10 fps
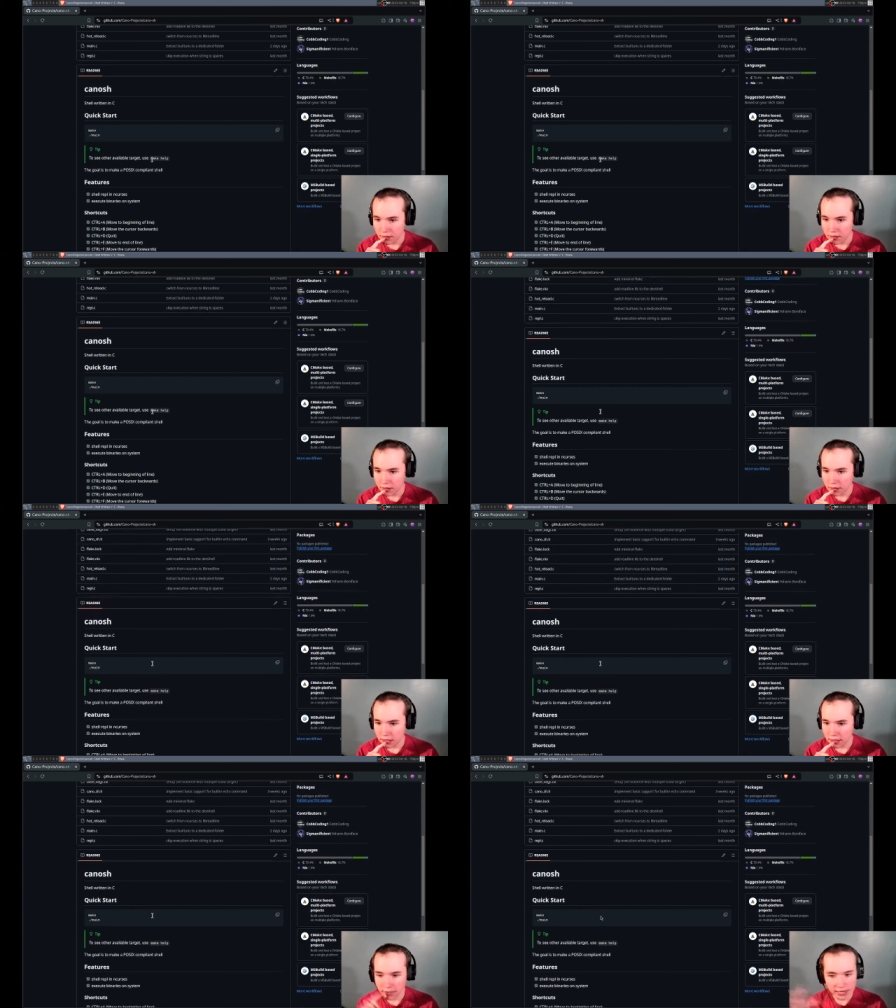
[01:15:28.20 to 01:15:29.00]

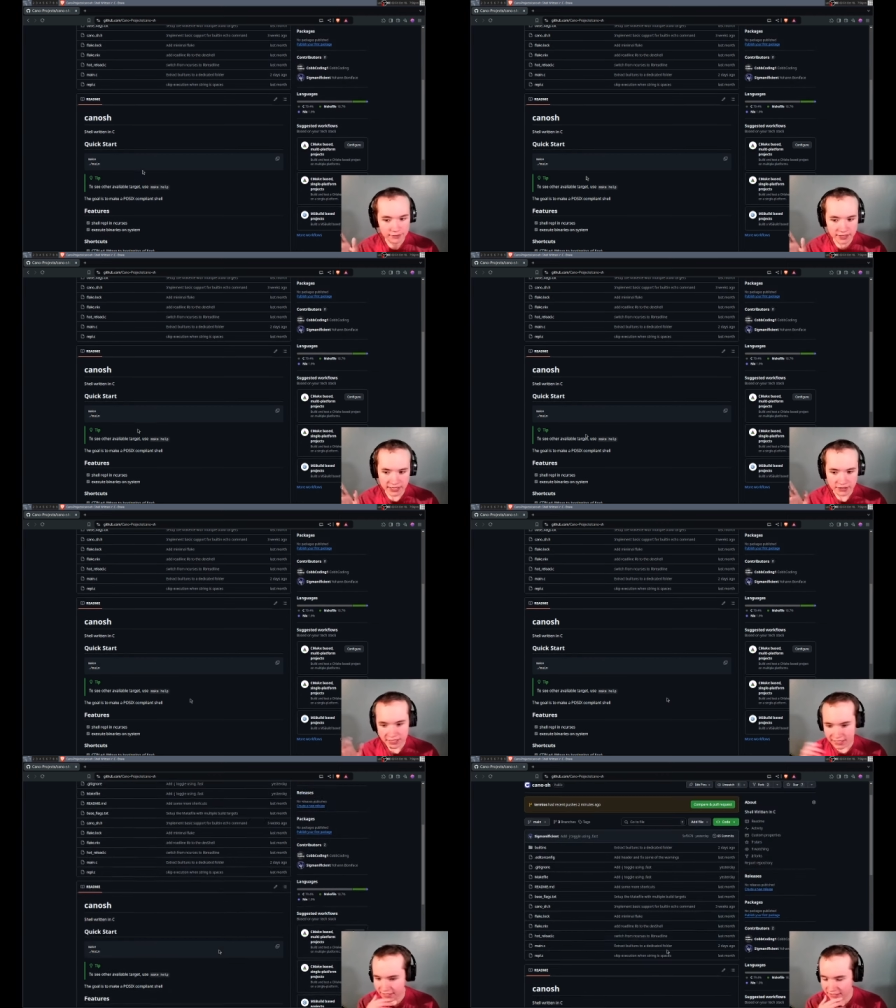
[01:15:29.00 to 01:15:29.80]
But everything else
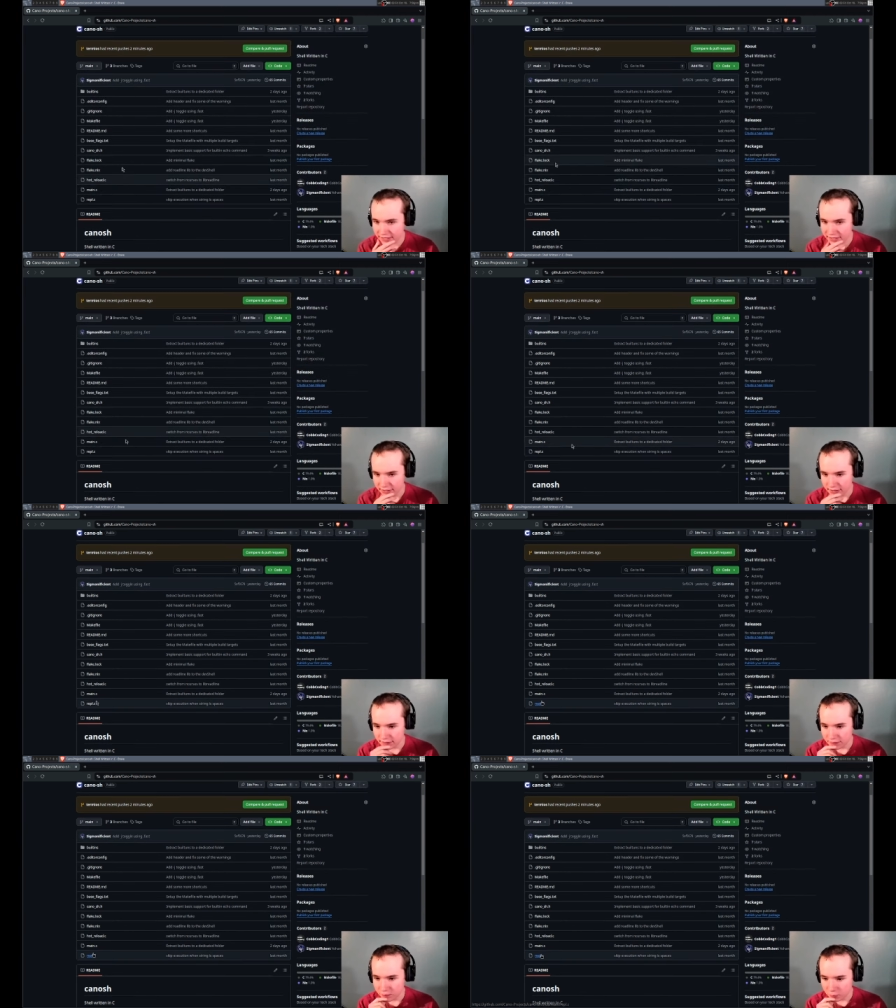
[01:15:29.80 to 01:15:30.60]
is
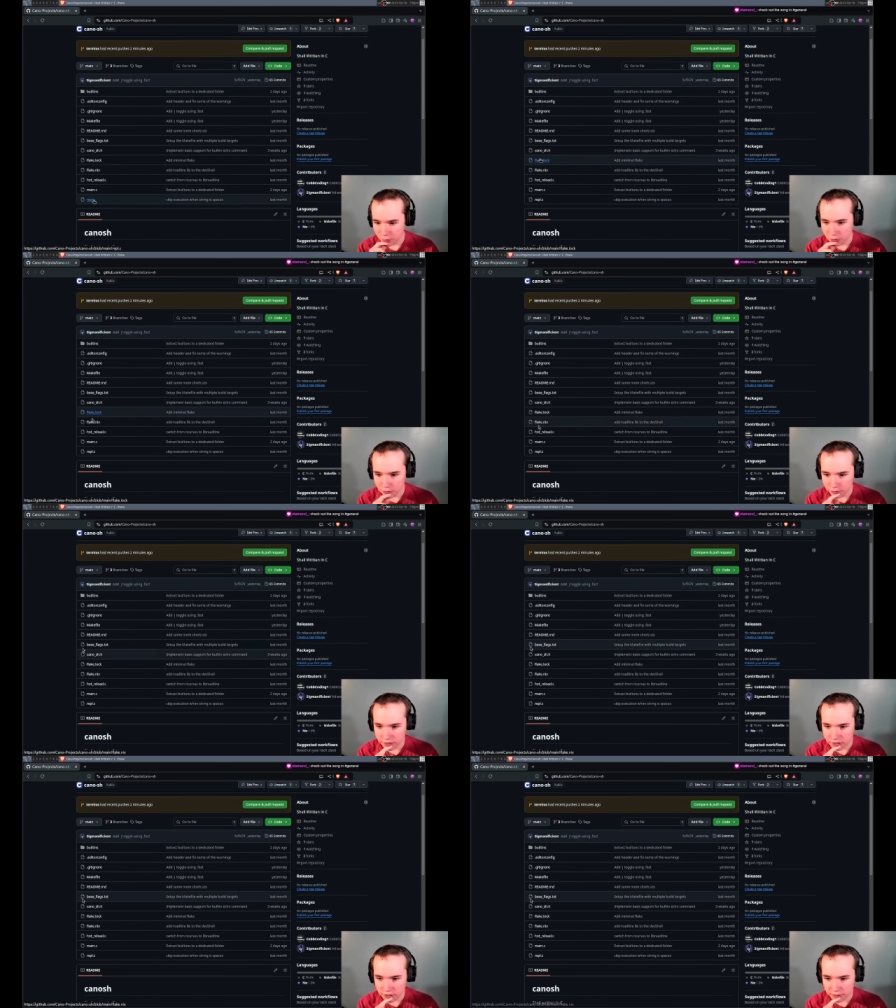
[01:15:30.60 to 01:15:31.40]
removed.
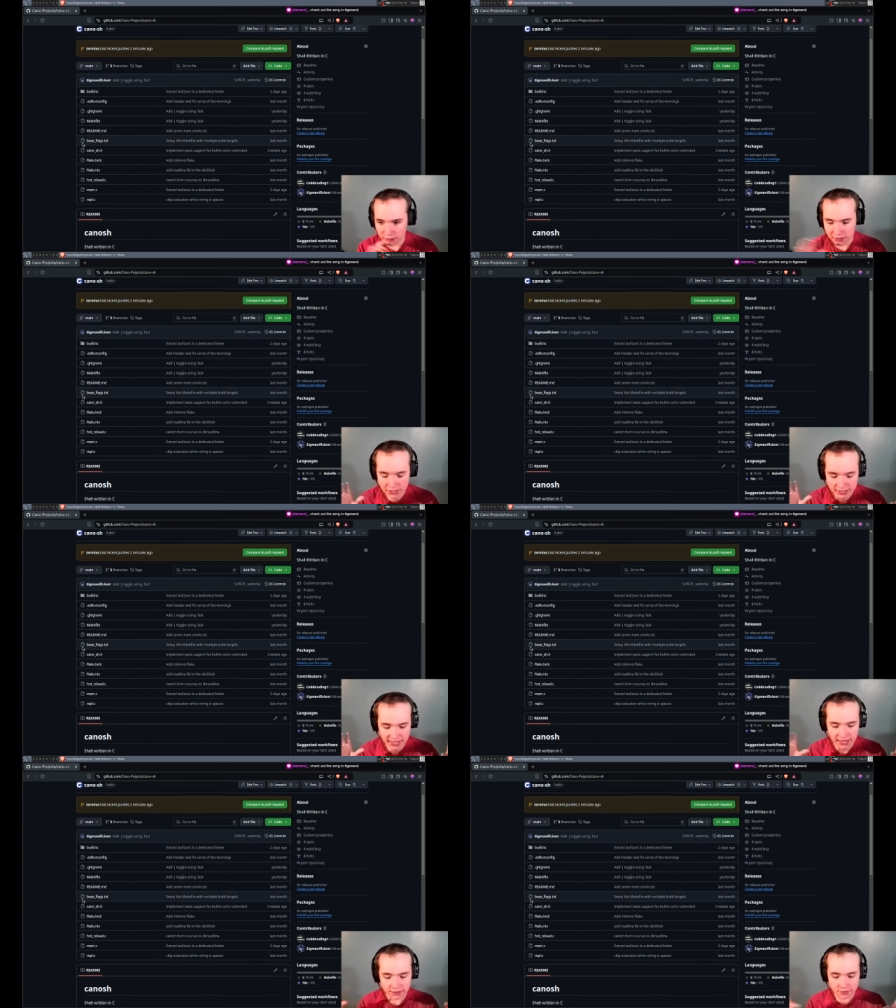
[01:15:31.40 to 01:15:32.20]
So then we just
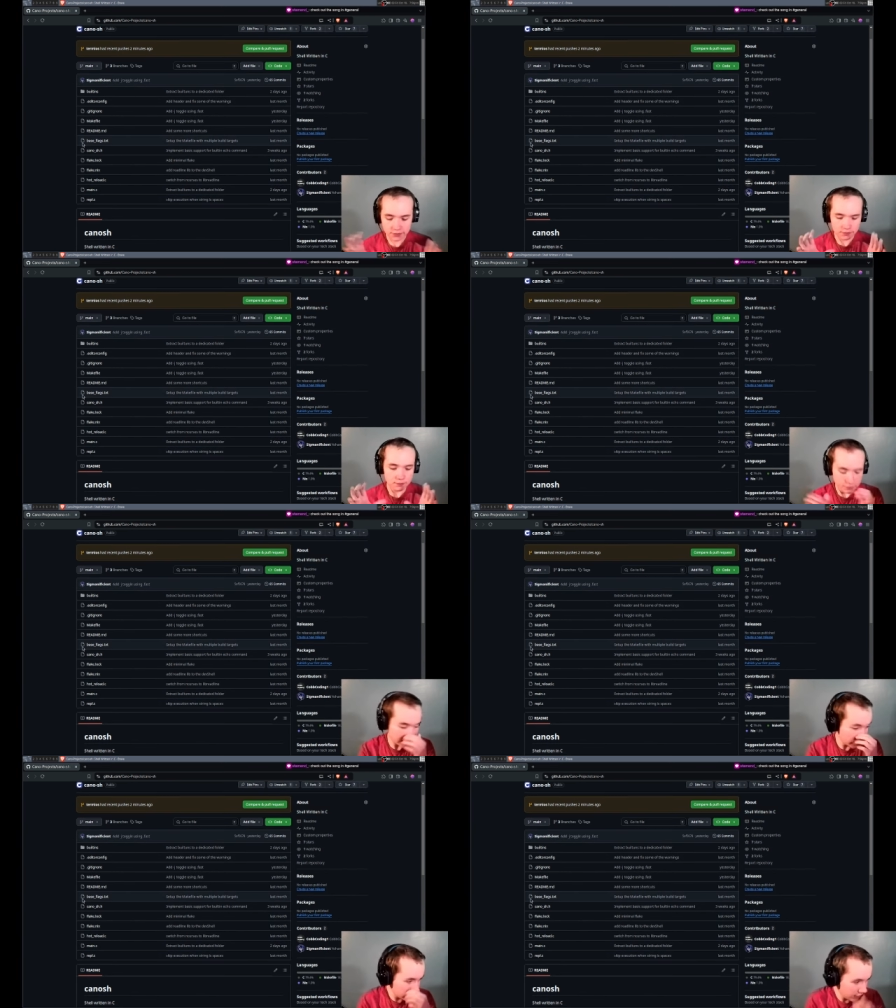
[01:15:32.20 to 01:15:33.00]
have C
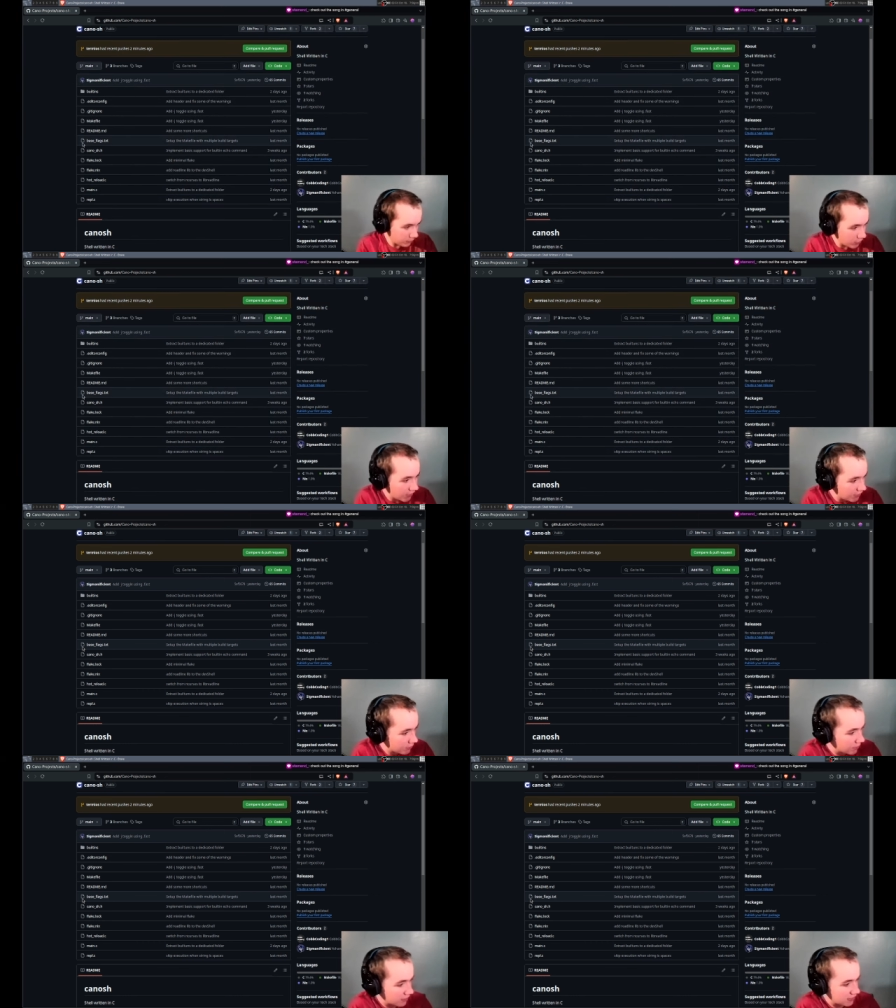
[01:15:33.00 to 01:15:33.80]
standard library, and that's
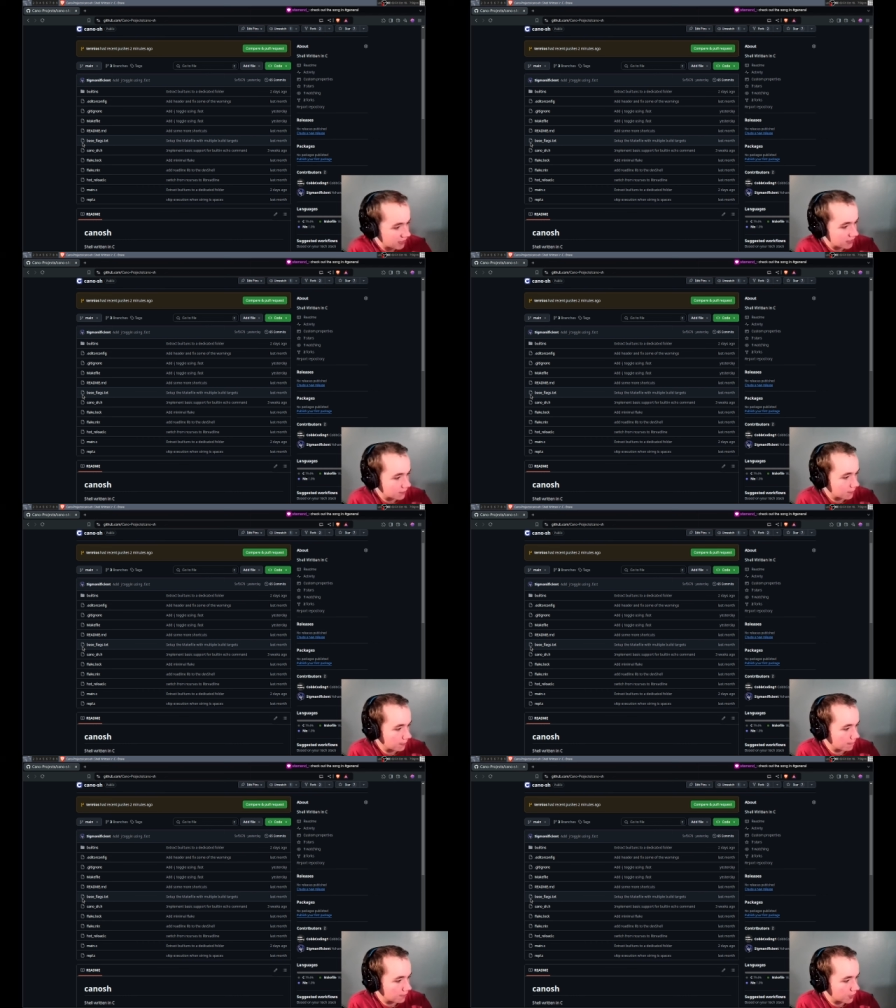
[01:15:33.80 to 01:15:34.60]
only dependencies.
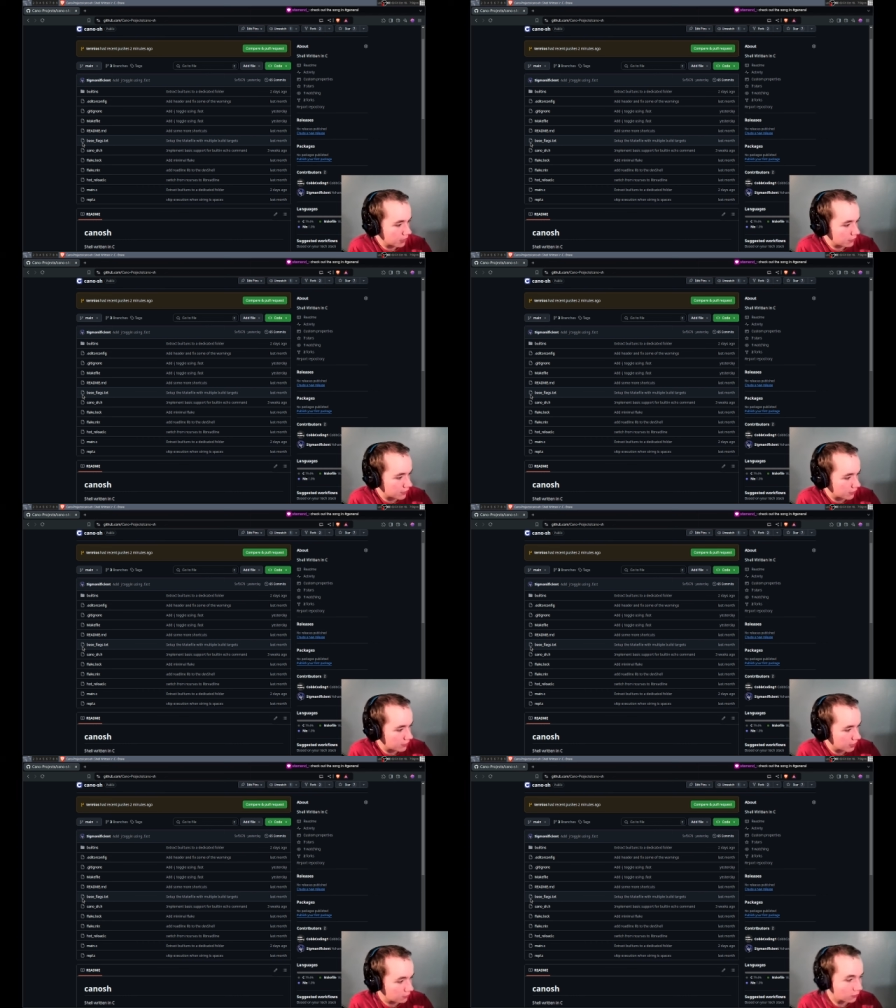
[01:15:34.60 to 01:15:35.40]
Check out the song in
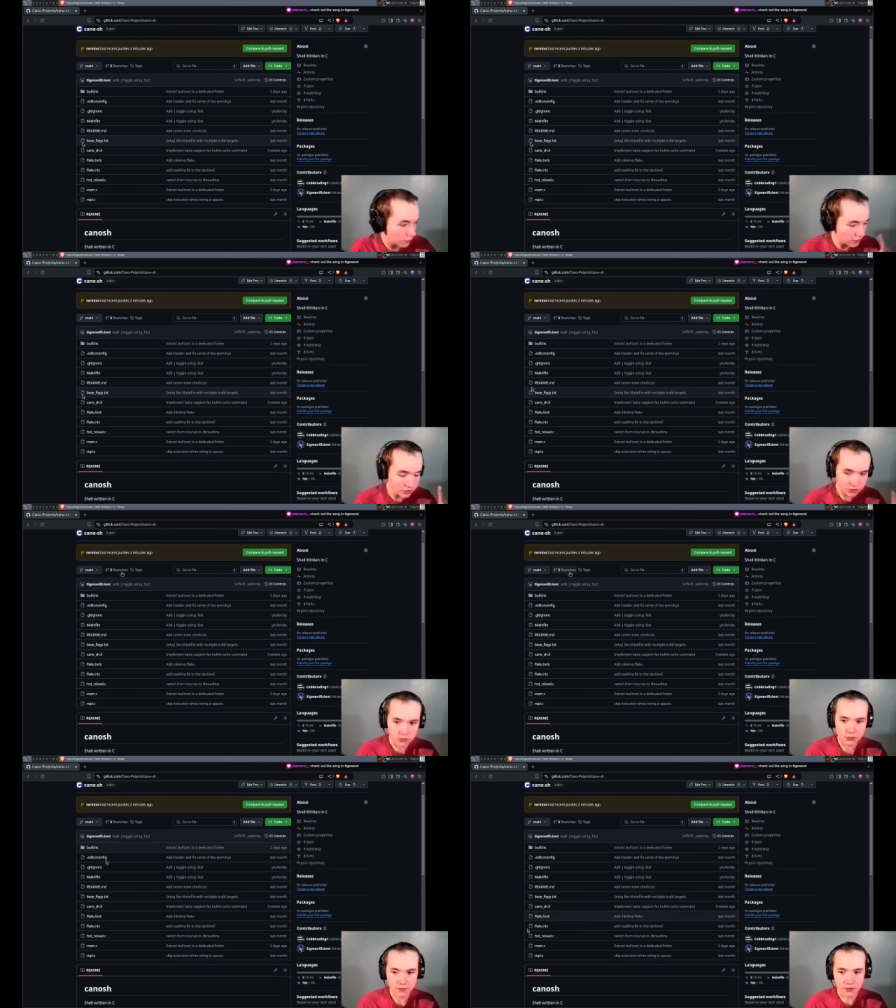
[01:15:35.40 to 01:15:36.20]
general. Will do.
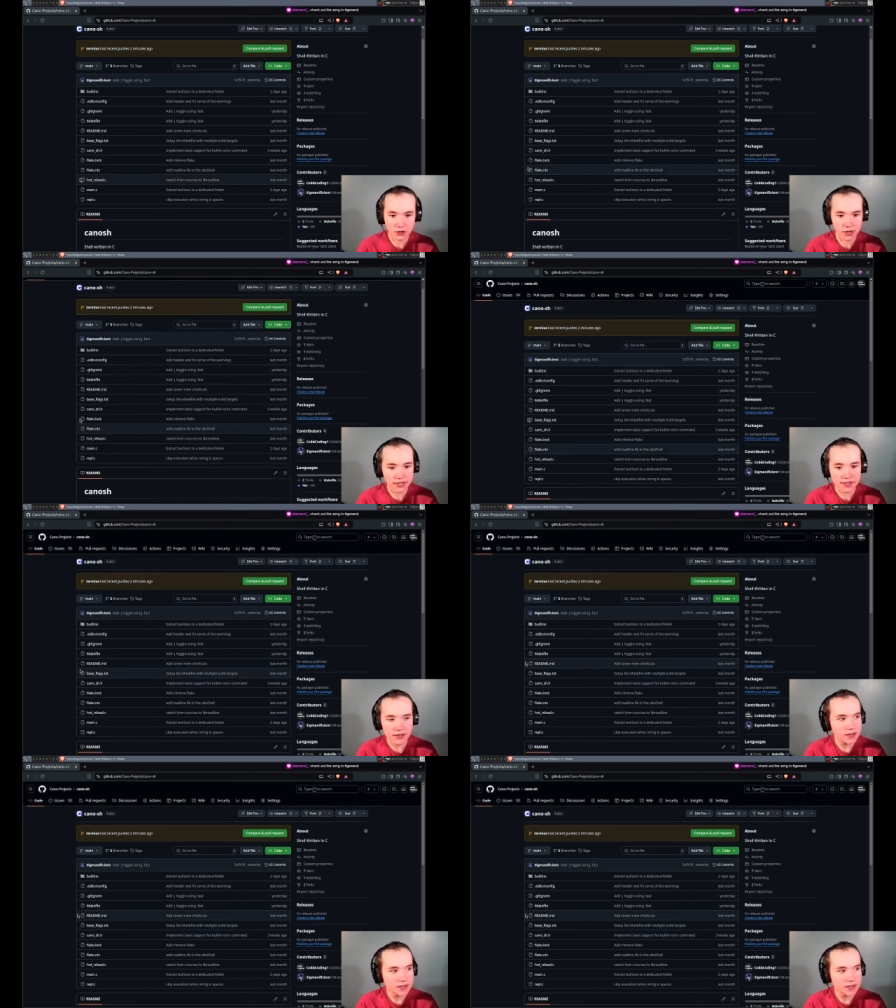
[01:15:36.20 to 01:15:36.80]
Alright.